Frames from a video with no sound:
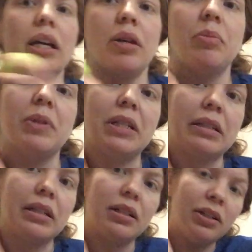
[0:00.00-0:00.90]
and
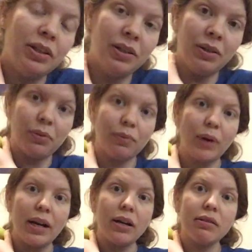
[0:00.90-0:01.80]
place it
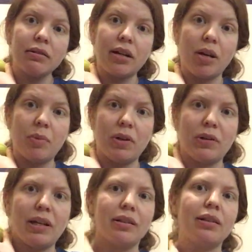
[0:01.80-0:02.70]
right on the top of your
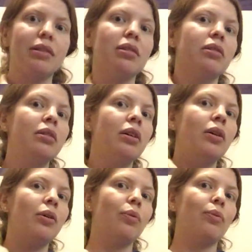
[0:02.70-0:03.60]
neck, kind of
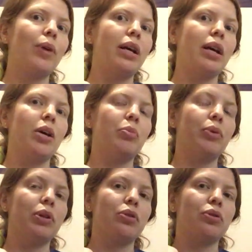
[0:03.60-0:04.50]
right up
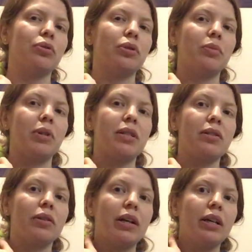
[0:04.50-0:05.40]
where your shoulder meets
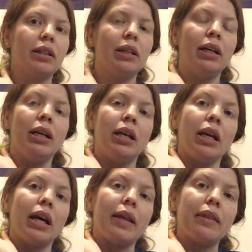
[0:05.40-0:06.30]
your neck.
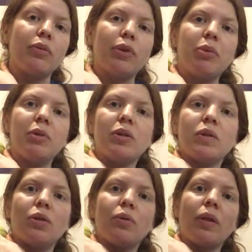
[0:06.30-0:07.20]
And then what I'm going to
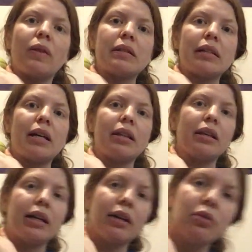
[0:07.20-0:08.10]
do with this side of the
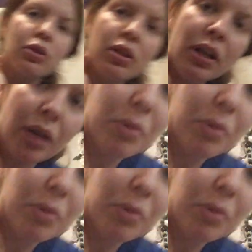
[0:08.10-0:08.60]
couch, I'm